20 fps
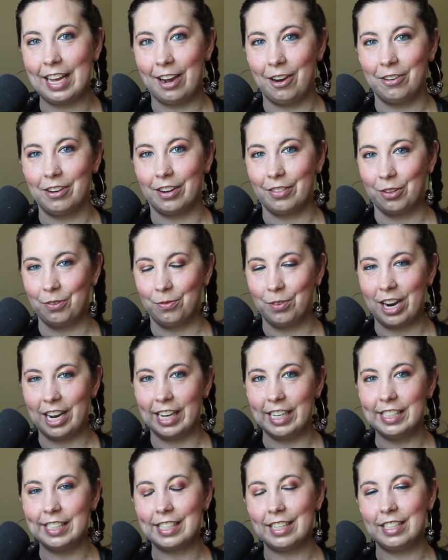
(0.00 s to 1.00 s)
out on the
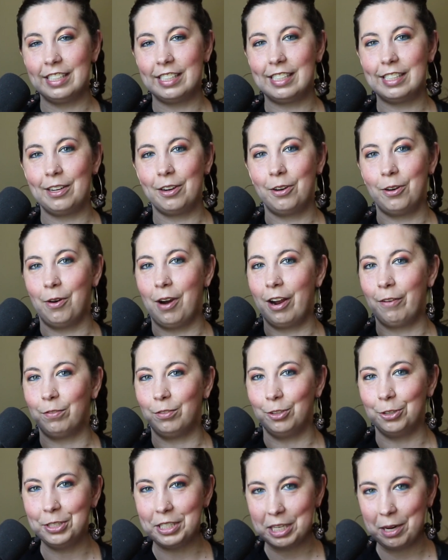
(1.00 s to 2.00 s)
res. And so I've
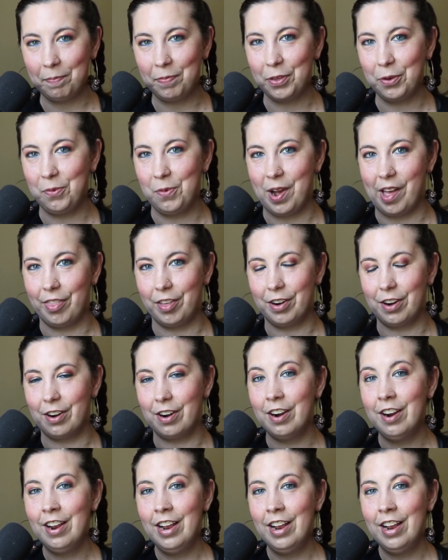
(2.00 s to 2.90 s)
looked up the weather,